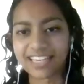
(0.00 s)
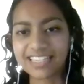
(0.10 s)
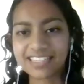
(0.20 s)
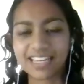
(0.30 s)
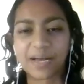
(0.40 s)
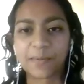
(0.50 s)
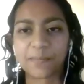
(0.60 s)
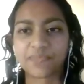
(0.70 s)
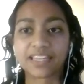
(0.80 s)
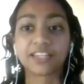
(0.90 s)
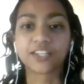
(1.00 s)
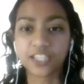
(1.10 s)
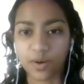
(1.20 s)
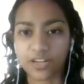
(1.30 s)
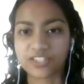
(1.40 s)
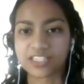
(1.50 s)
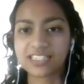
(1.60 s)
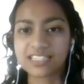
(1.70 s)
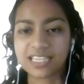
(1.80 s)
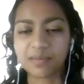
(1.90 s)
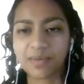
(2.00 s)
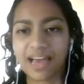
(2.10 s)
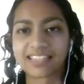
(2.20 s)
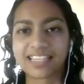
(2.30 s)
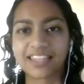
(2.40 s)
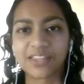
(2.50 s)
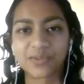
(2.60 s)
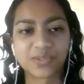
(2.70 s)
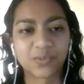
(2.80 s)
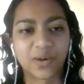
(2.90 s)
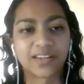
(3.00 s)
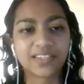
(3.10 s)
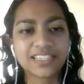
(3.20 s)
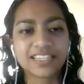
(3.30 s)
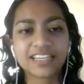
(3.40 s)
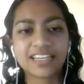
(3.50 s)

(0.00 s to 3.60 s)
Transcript: advice and good questions. Keep asking those as well.